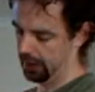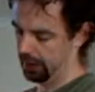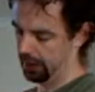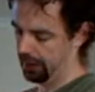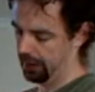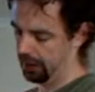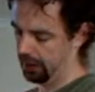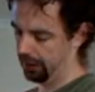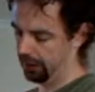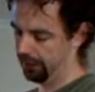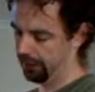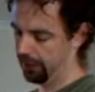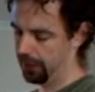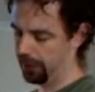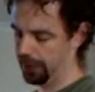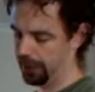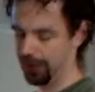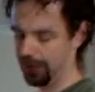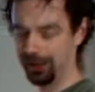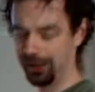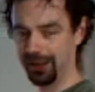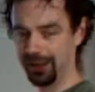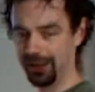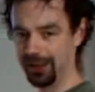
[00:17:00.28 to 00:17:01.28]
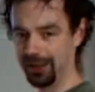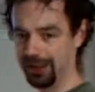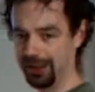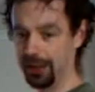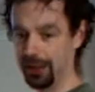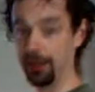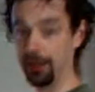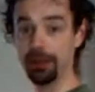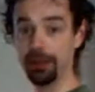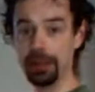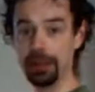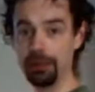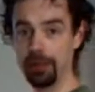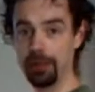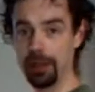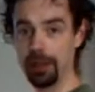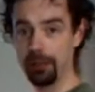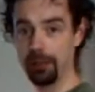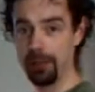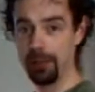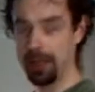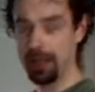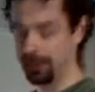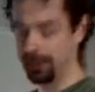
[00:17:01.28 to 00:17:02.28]
Unfortunately, the only real
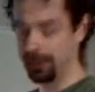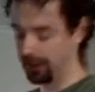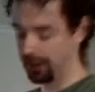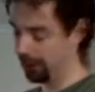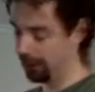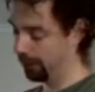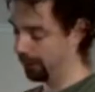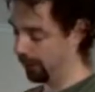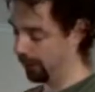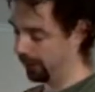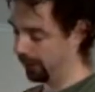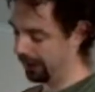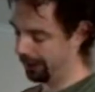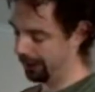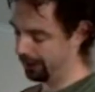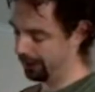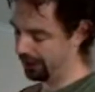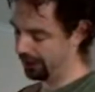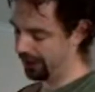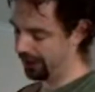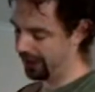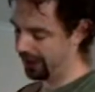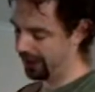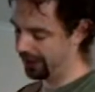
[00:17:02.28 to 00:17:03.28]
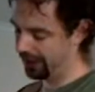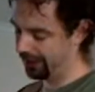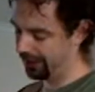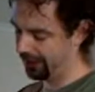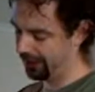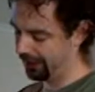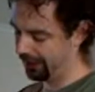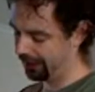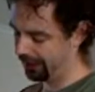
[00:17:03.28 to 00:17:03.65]
mixing bowl I possess is